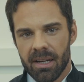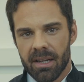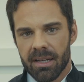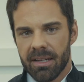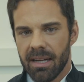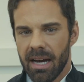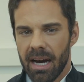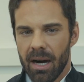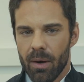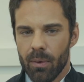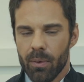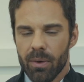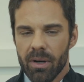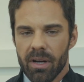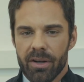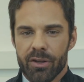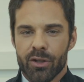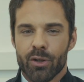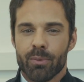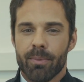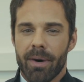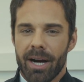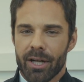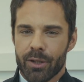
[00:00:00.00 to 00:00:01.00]
Now,
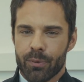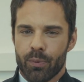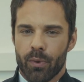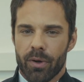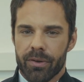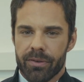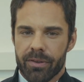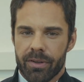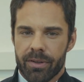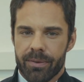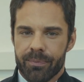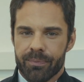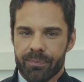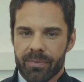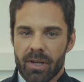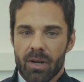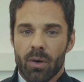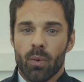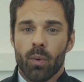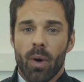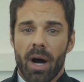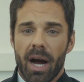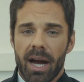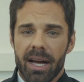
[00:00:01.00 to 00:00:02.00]
you might wonder,
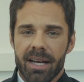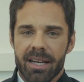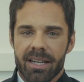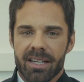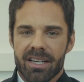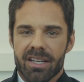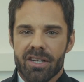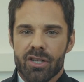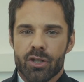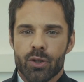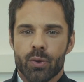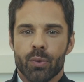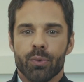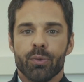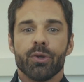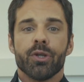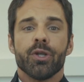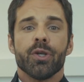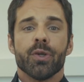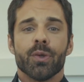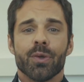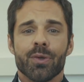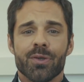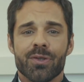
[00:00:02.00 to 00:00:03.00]
why should we
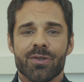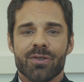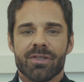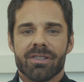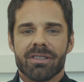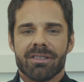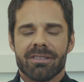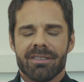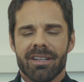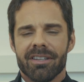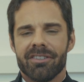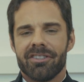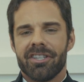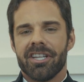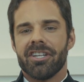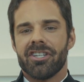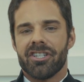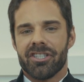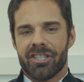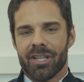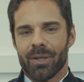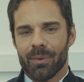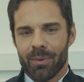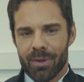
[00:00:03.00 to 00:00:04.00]
use the
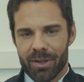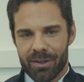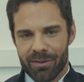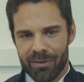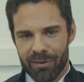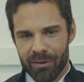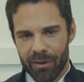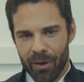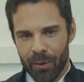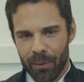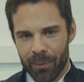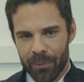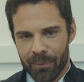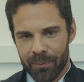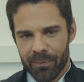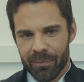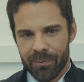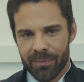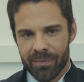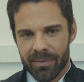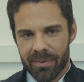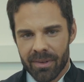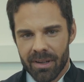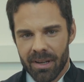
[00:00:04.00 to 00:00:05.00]
digital workflow?
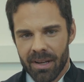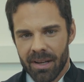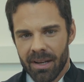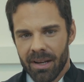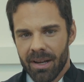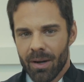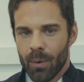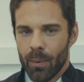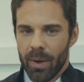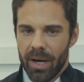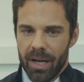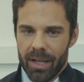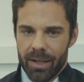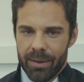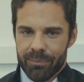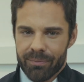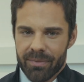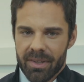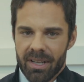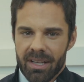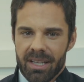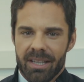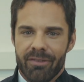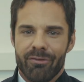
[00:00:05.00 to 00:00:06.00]
Well,
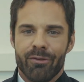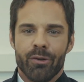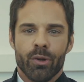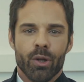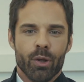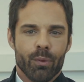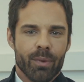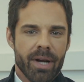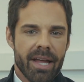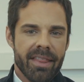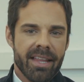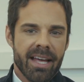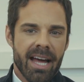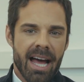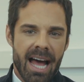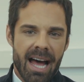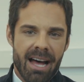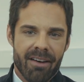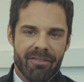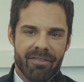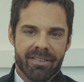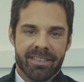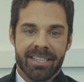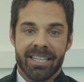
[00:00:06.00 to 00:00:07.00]
if you already
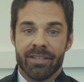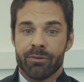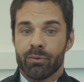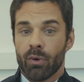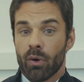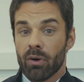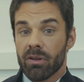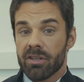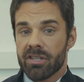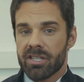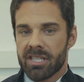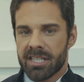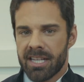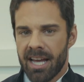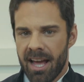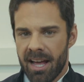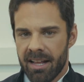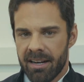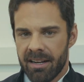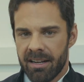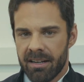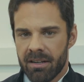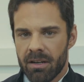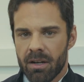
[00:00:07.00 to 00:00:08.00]
have an intraoral
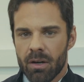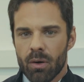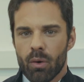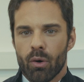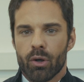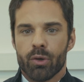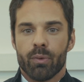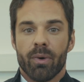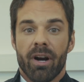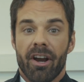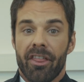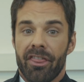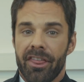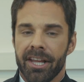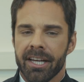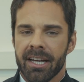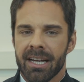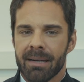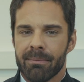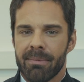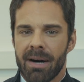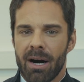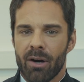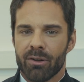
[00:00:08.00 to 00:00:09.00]
scanner or you are thinking
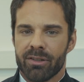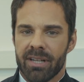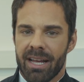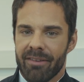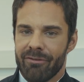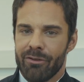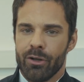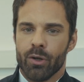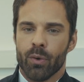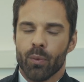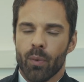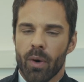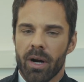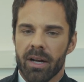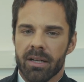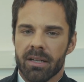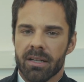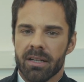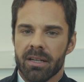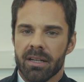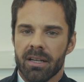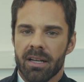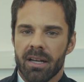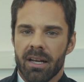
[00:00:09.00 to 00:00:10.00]
about having one,
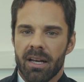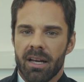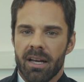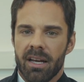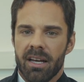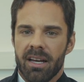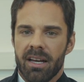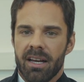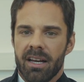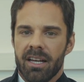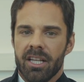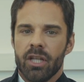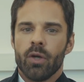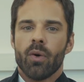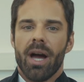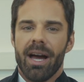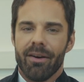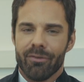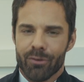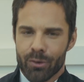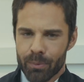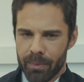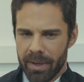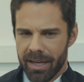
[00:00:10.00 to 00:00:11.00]
you
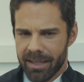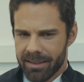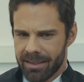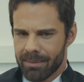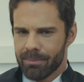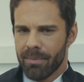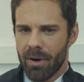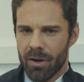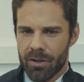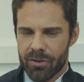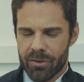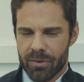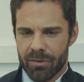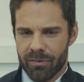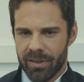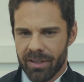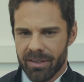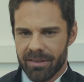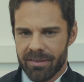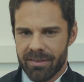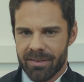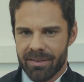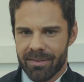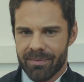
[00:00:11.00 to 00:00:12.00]
have to make the most of
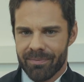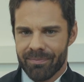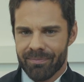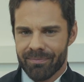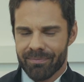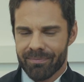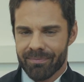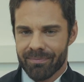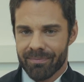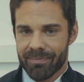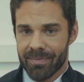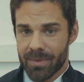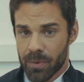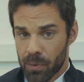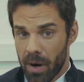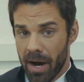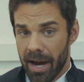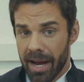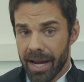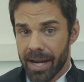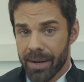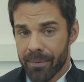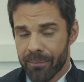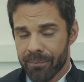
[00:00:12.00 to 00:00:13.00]
it.
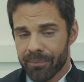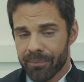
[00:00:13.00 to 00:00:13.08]
Why?